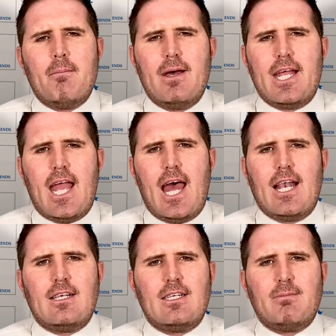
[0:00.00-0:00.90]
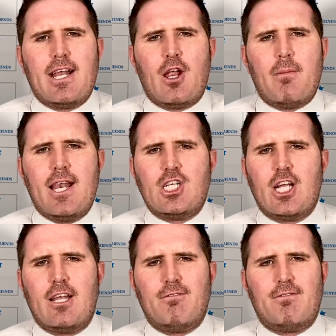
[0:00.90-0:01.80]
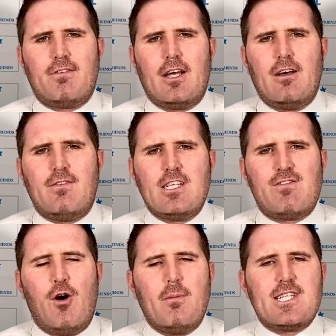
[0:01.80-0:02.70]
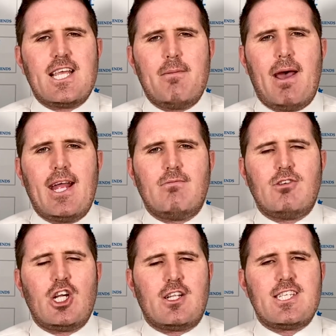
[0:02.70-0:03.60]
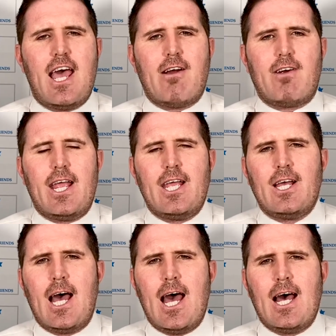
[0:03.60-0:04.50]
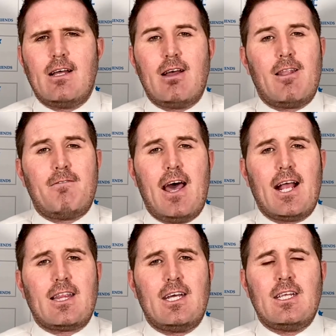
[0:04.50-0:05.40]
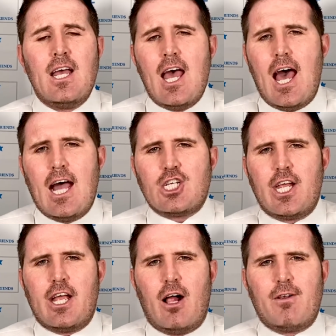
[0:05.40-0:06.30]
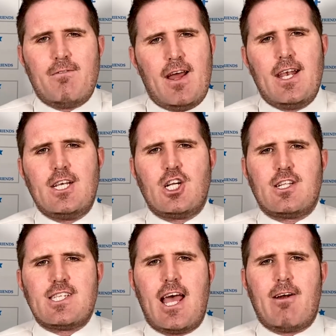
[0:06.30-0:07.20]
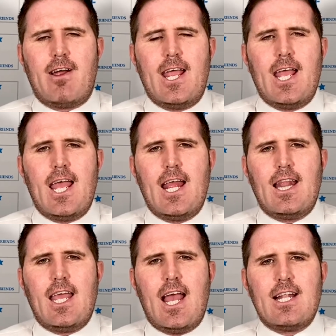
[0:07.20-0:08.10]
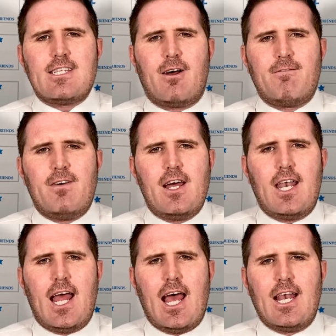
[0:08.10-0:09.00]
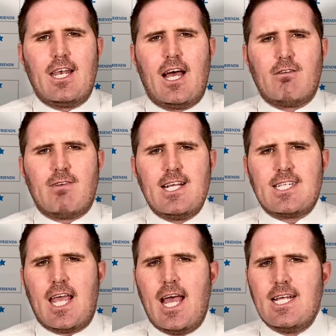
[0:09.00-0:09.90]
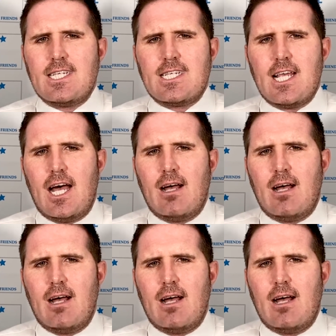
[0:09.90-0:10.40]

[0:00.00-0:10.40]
but yet made no mention of his former teammate John Terry, and the fact that Ashley Cole defended John Terry in the Anton Ferdinand race case,